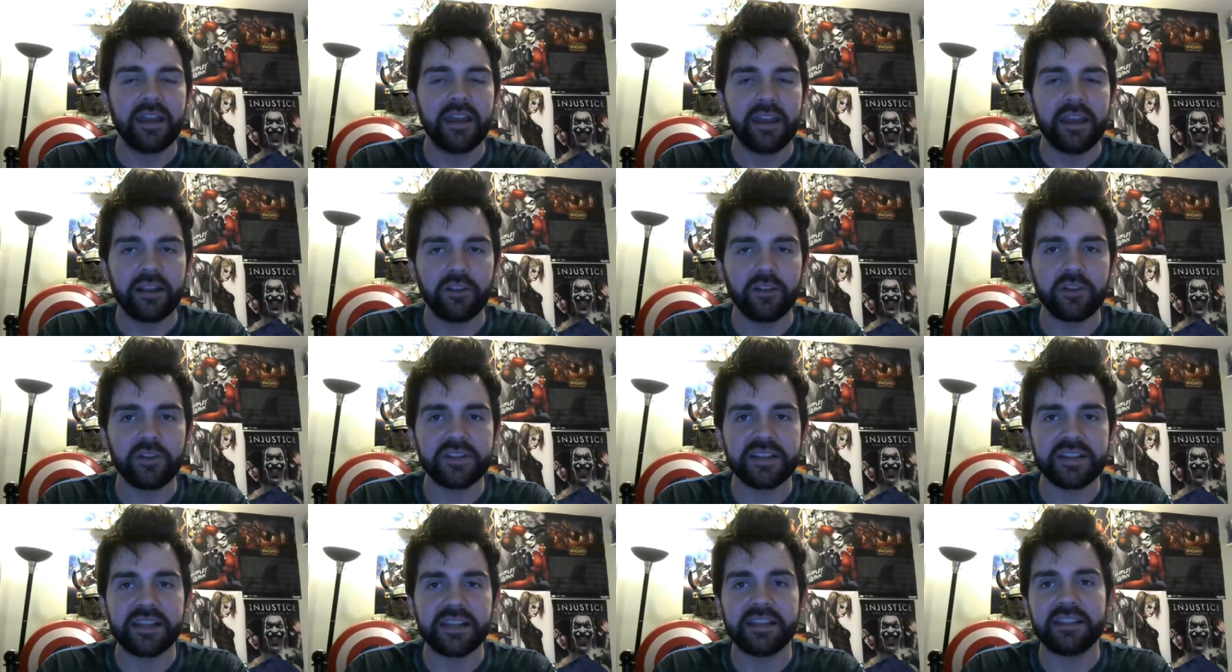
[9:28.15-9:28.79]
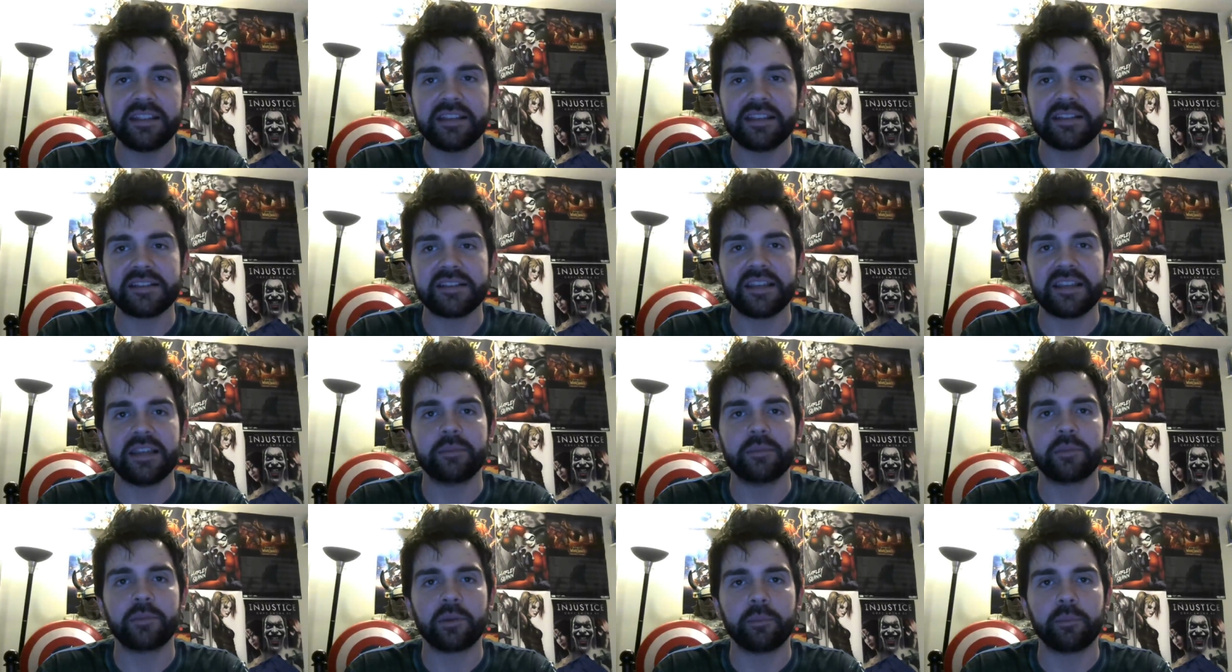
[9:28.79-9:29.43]
it looks like in this
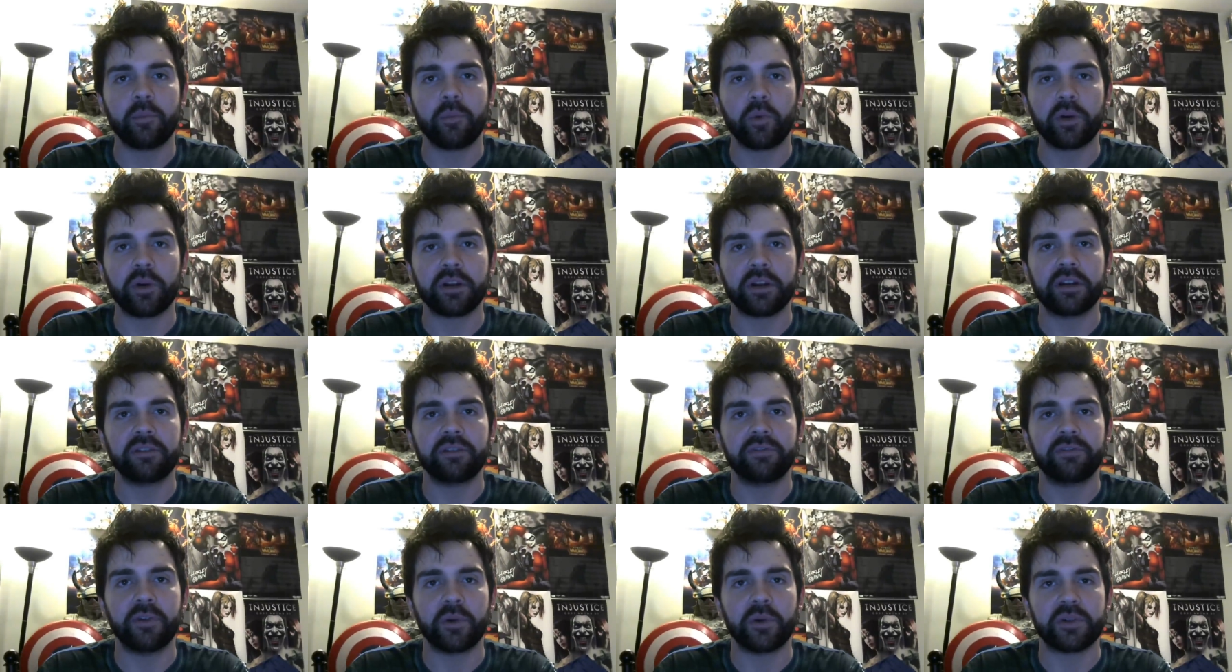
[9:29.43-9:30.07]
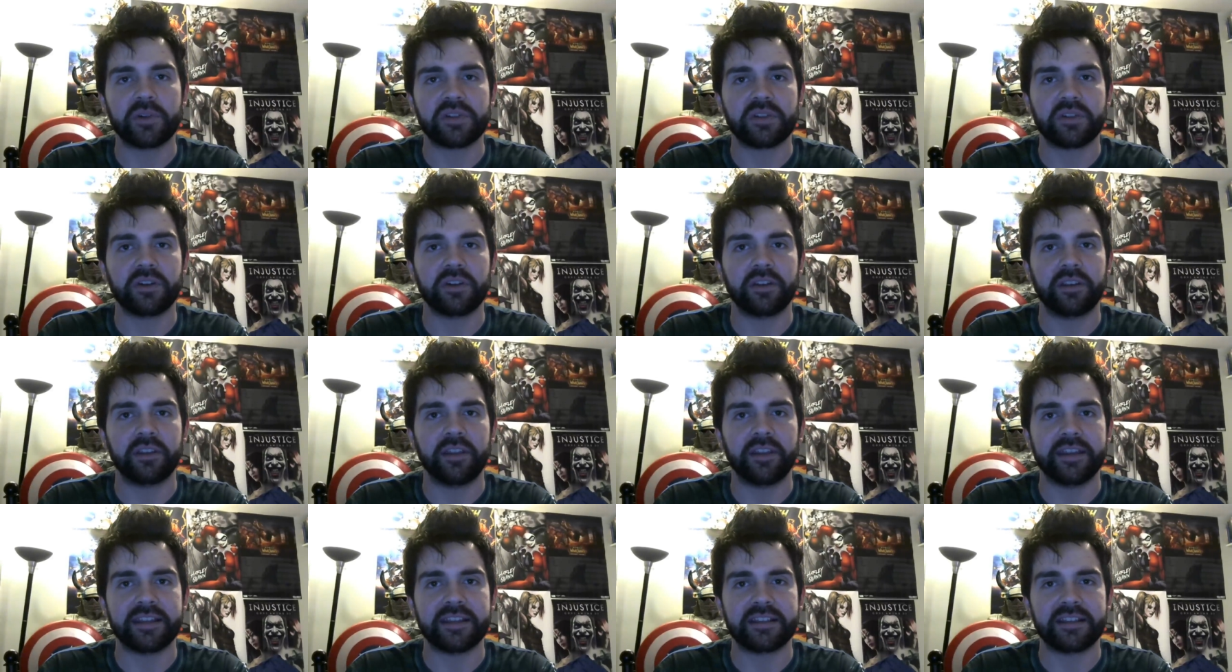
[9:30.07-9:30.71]
game they're more going to focus
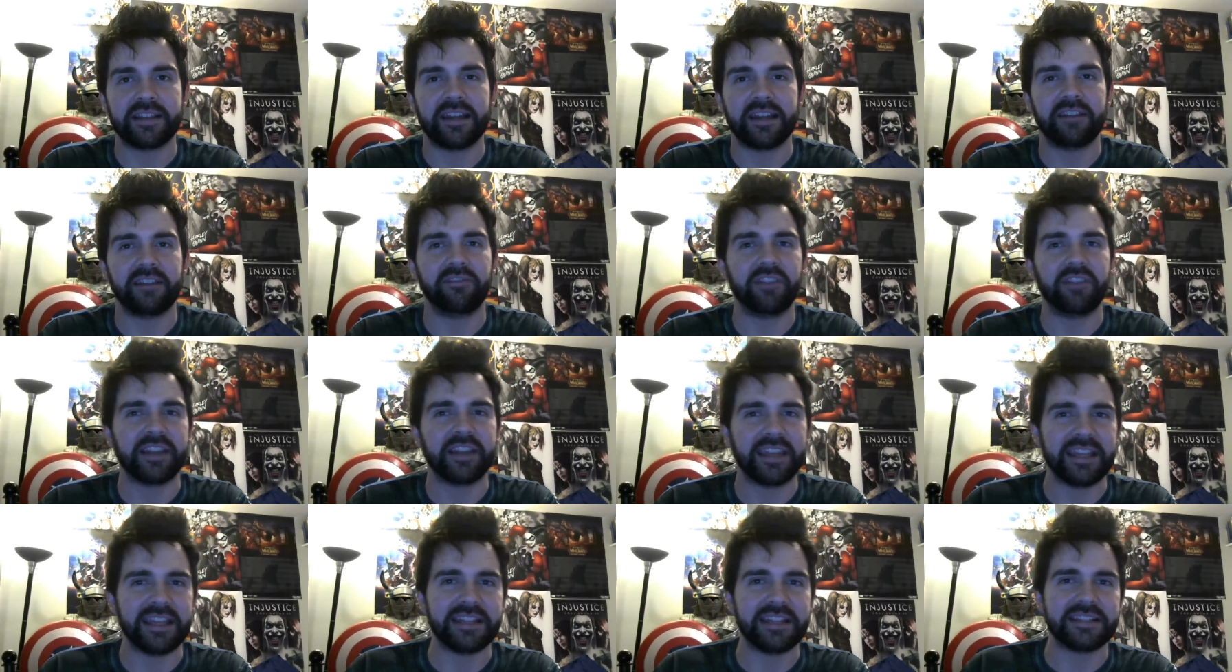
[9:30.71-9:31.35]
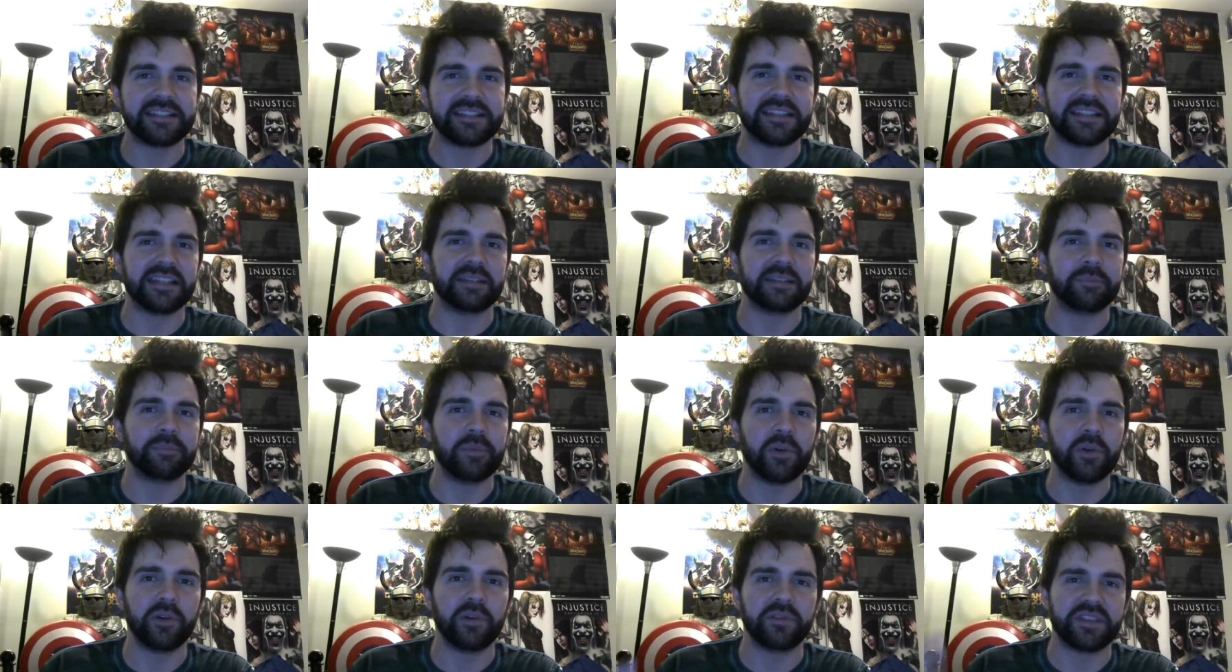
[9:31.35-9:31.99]
on like kind of like instinct
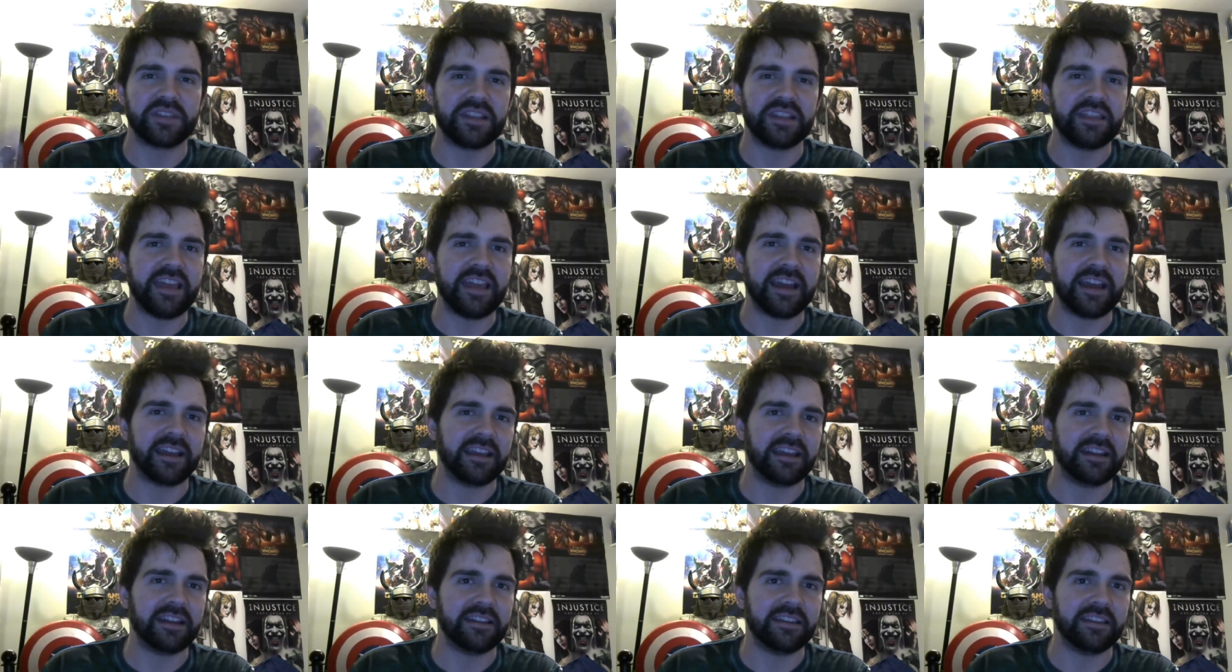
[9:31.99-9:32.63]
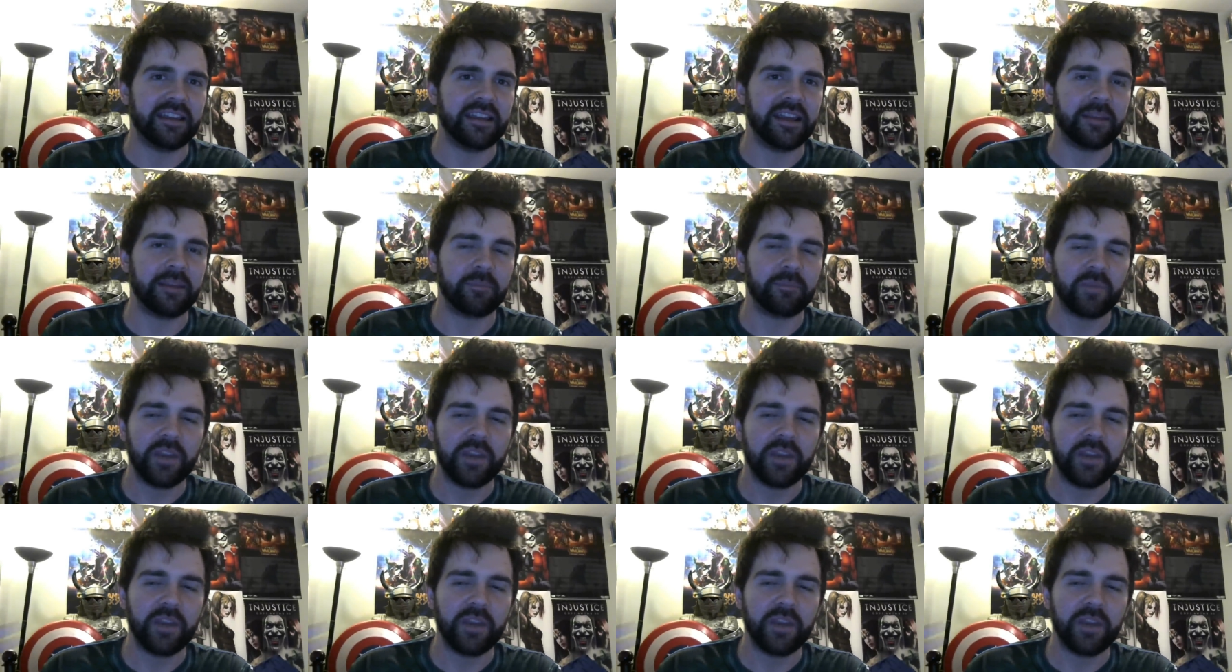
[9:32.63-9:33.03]
moves and that kind of thing.